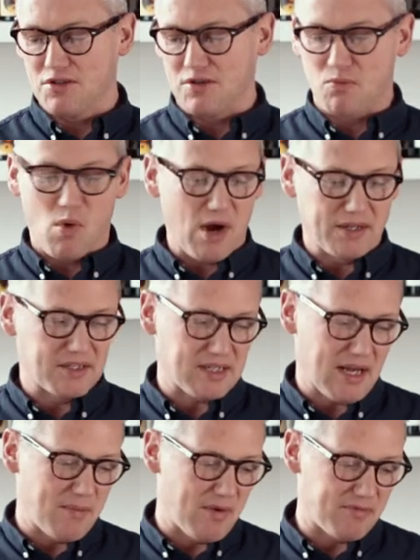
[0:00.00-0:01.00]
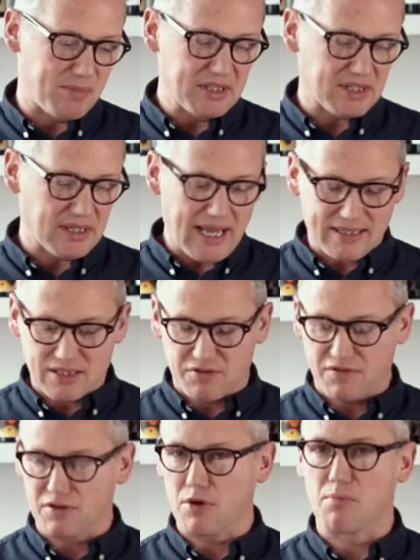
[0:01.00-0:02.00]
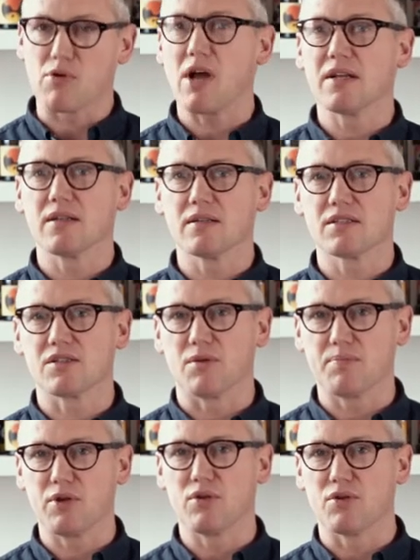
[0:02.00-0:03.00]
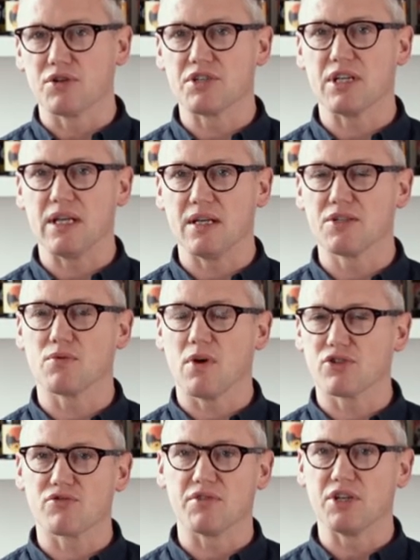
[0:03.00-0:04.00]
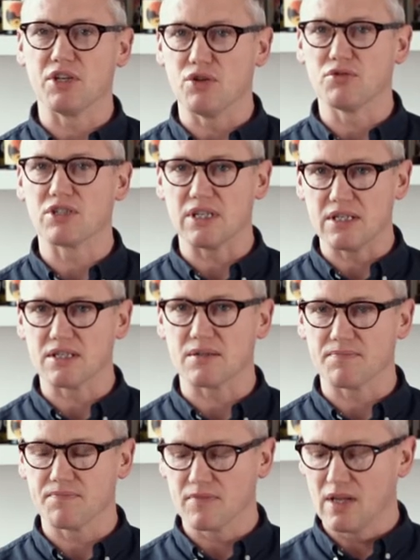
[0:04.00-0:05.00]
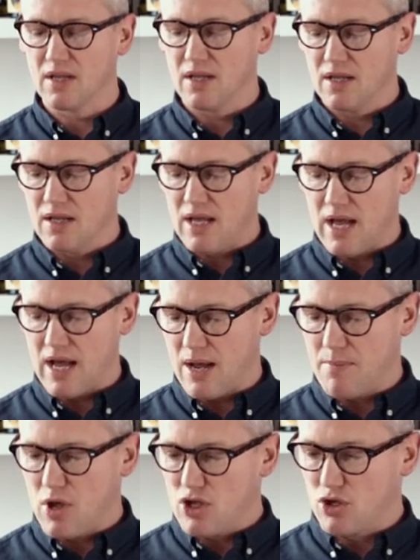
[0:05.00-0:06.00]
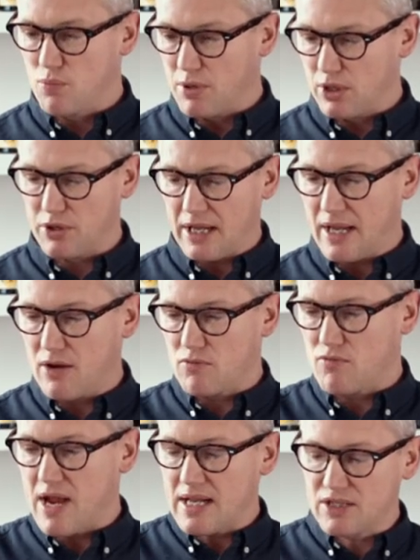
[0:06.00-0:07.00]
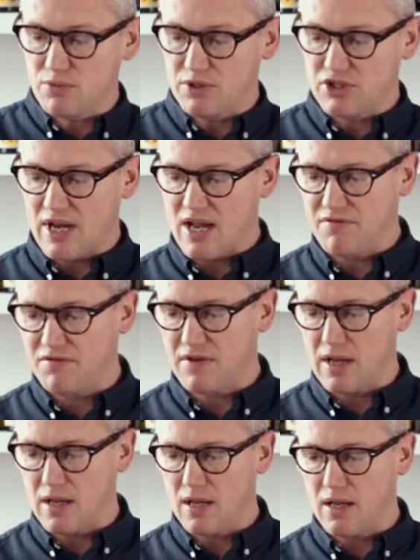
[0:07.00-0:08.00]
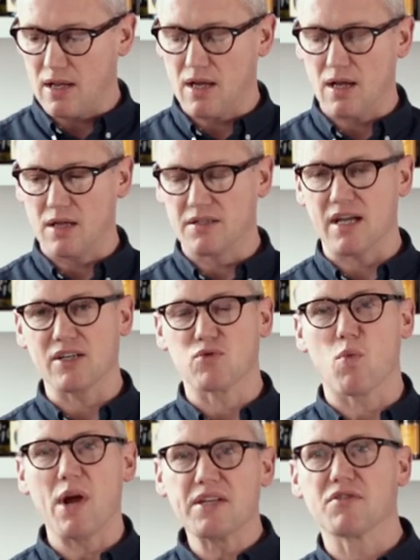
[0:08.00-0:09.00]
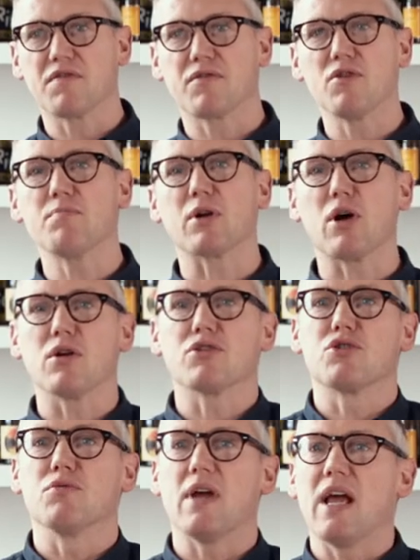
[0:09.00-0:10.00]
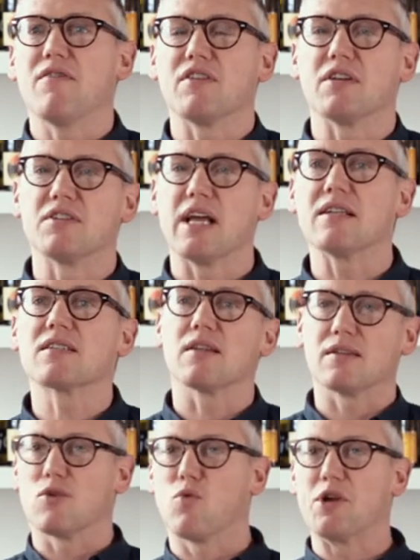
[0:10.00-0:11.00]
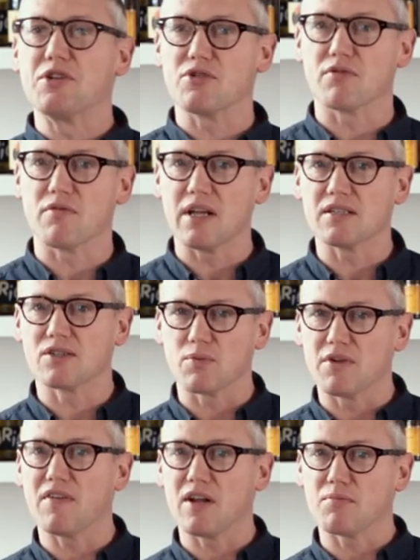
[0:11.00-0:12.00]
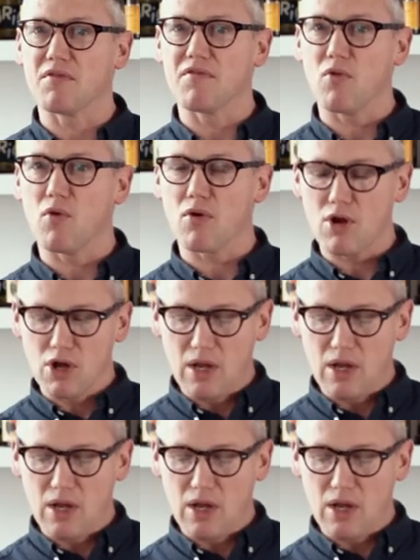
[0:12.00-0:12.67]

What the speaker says: the wines have been selected for their brightness, their purity to usher in the new season. You'll be looking at reds which have a nice weight of fruit but aren't too heavy and dense like the winter reds that we've had before.